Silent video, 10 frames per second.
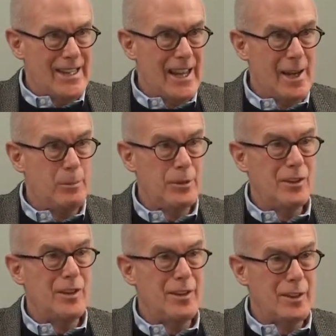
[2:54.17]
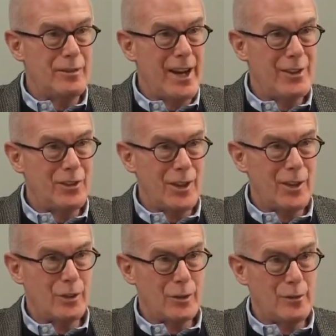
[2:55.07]
Keeps the fat
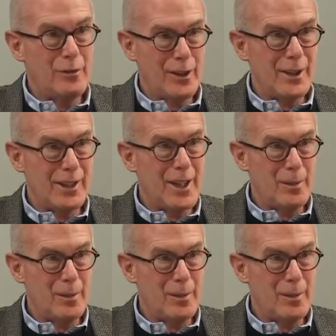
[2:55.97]
cells from filling